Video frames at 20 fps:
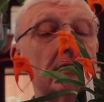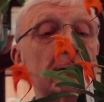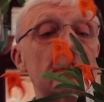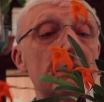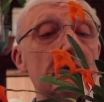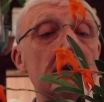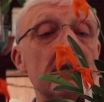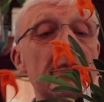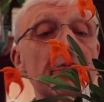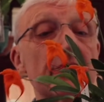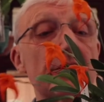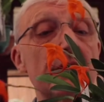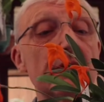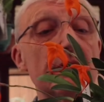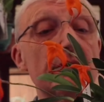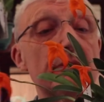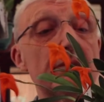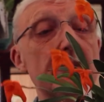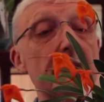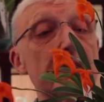when it should
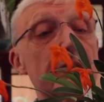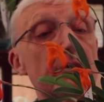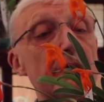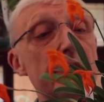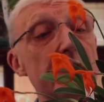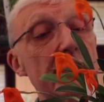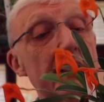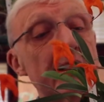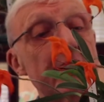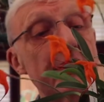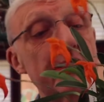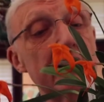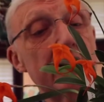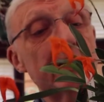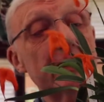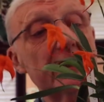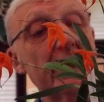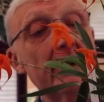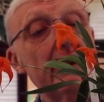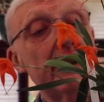really start
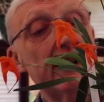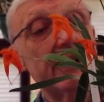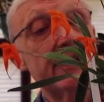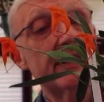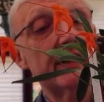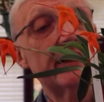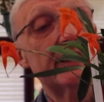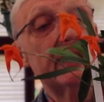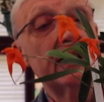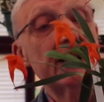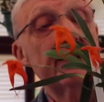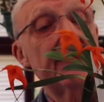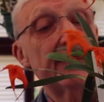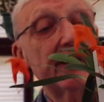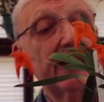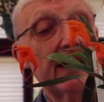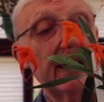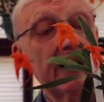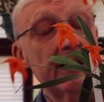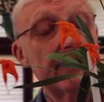going into life
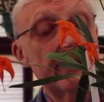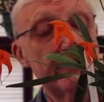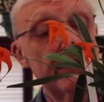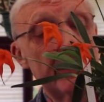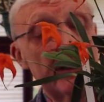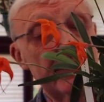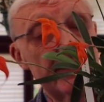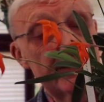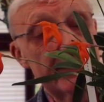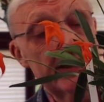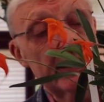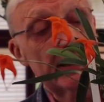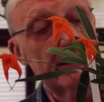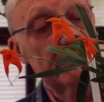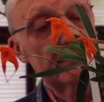again and start